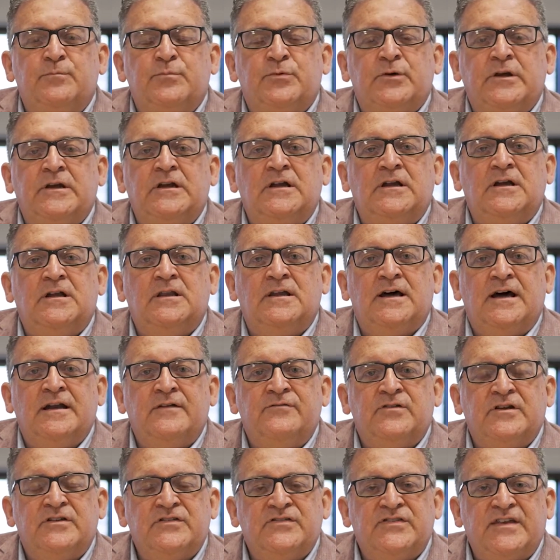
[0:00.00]
bringing a lot
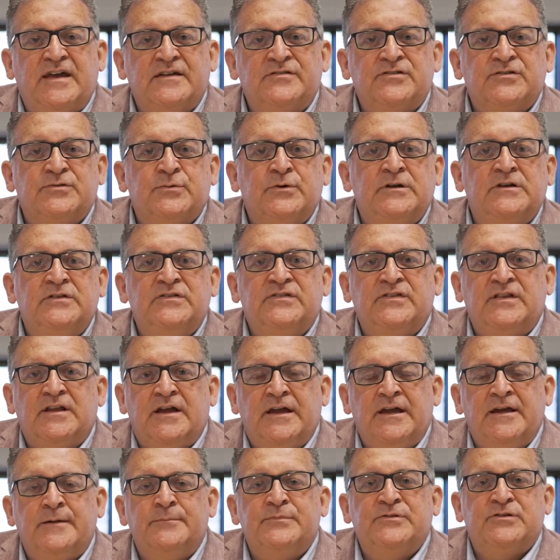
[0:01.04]
of accessories,
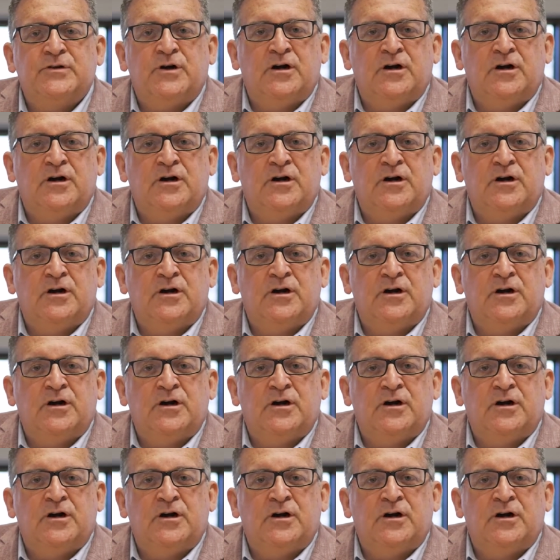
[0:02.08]
lamps,